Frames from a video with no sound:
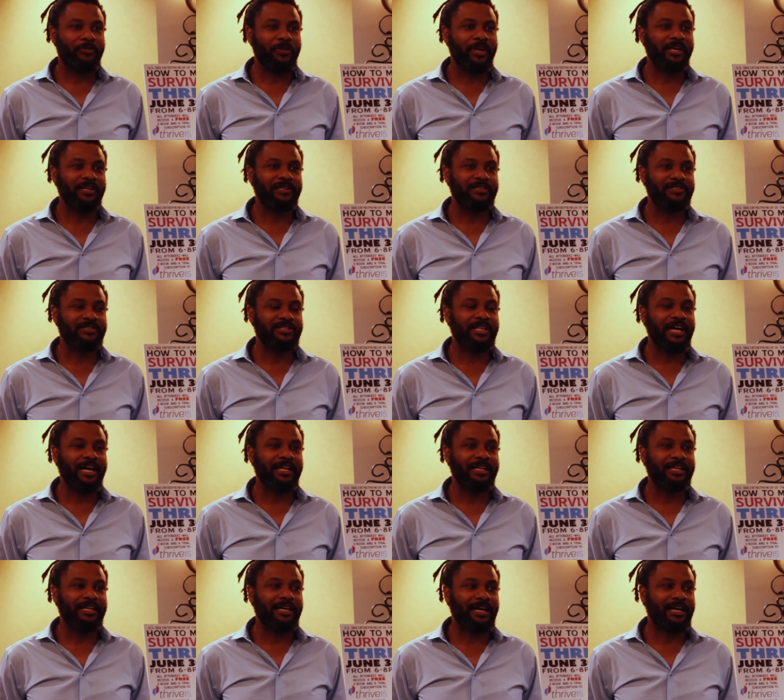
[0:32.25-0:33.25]
things
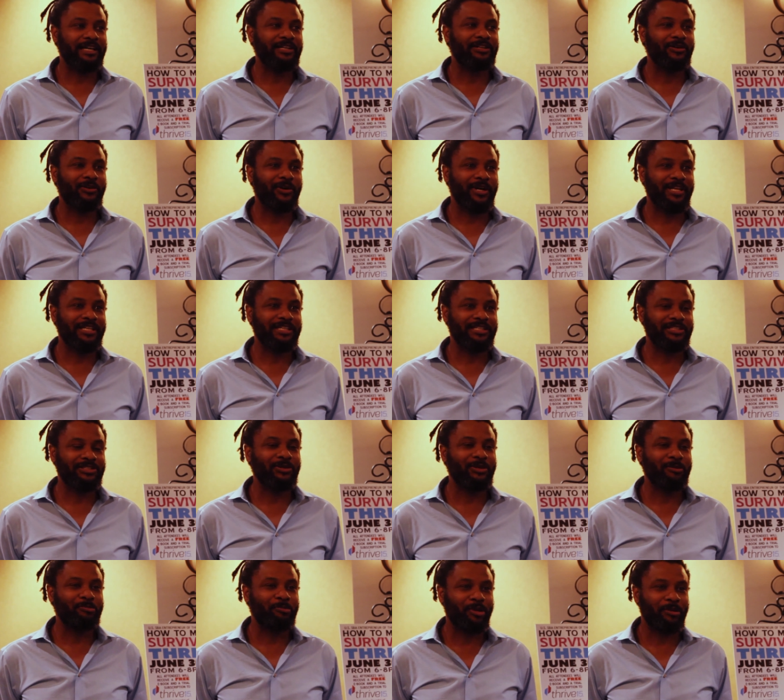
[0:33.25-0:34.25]
that I know I need
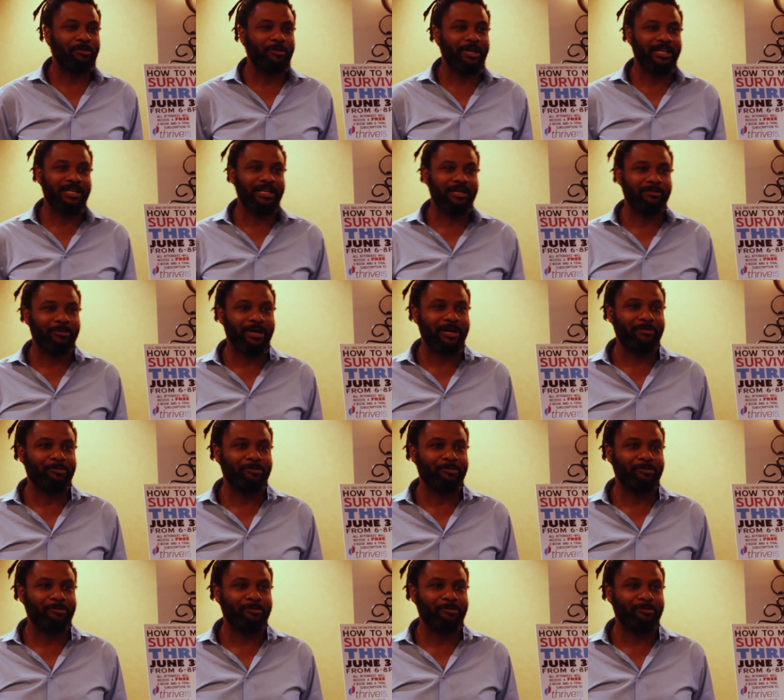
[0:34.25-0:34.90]
to implement in my